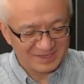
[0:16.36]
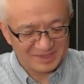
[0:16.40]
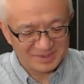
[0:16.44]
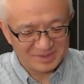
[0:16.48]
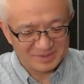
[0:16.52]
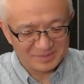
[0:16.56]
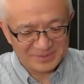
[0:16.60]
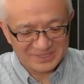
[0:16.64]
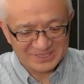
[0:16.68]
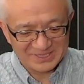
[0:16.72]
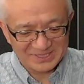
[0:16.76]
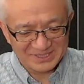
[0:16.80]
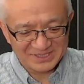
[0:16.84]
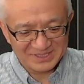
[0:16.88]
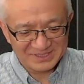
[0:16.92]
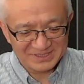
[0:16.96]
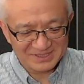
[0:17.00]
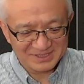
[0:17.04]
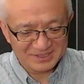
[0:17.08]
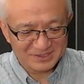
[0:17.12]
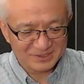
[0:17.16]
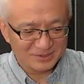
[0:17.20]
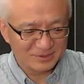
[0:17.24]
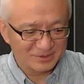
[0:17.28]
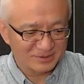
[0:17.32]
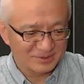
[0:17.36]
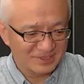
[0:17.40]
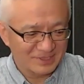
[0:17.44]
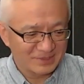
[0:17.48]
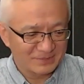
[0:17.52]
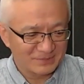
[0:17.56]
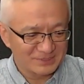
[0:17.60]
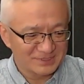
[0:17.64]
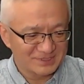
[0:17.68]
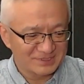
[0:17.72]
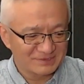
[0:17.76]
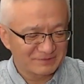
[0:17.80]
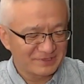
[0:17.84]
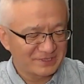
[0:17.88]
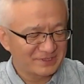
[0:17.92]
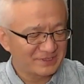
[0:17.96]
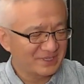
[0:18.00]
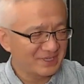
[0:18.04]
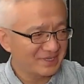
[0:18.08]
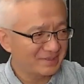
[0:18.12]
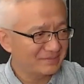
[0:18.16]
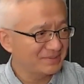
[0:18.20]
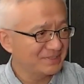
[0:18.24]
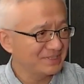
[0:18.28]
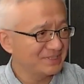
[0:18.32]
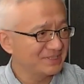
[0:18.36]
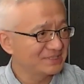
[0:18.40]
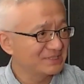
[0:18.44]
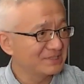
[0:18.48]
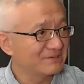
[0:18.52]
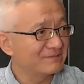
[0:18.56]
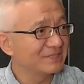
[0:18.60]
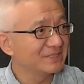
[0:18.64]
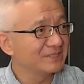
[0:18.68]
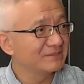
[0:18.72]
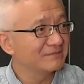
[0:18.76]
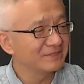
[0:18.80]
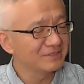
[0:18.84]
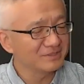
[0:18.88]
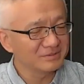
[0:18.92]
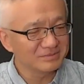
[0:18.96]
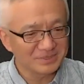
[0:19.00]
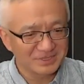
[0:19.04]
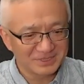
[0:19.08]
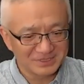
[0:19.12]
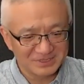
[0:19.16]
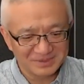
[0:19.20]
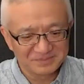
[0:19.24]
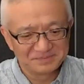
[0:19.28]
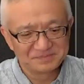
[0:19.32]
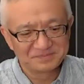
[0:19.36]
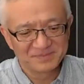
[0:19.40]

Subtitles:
many years ago, I was a very happy Java developer.